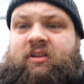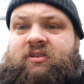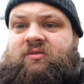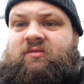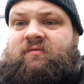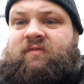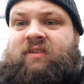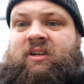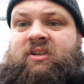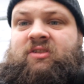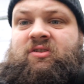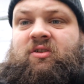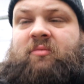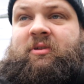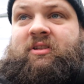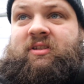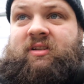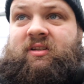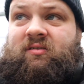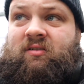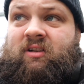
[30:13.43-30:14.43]
souvenir shop
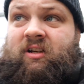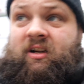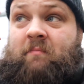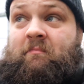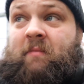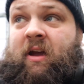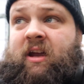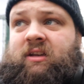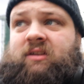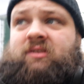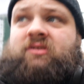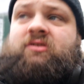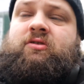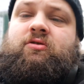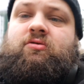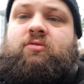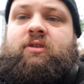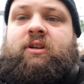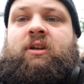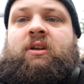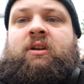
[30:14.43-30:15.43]
is on like a main
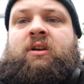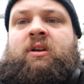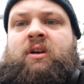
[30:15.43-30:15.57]
street.